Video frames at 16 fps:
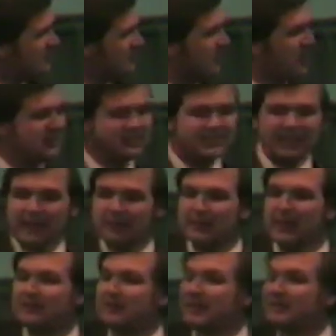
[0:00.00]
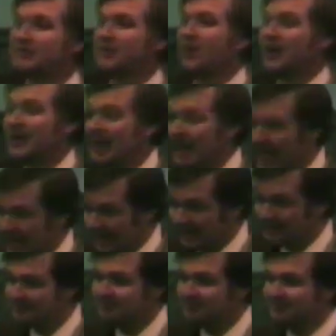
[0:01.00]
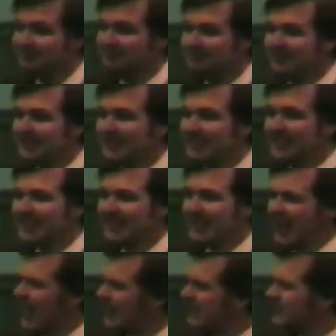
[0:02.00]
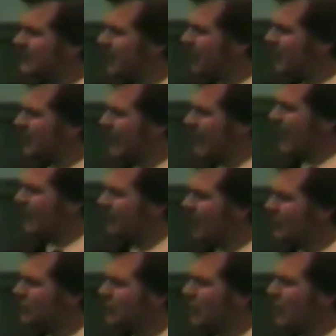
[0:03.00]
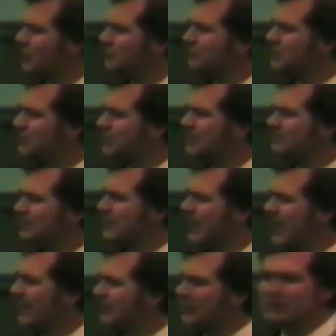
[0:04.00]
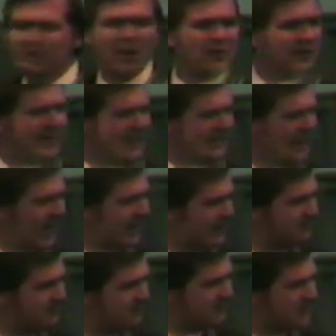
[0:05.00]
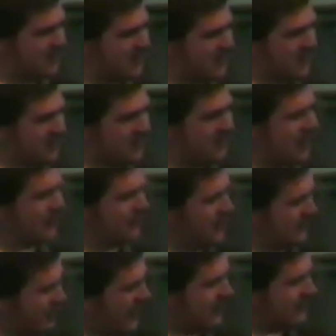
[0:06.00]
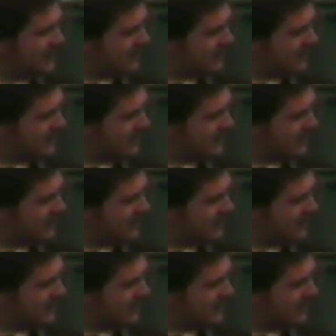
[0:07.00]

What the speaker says: But aren't you glad we got that joy now? Yeah. I just thought of that. Our joys will soon begin. We've already got them. Yeah. Going to have to rewrite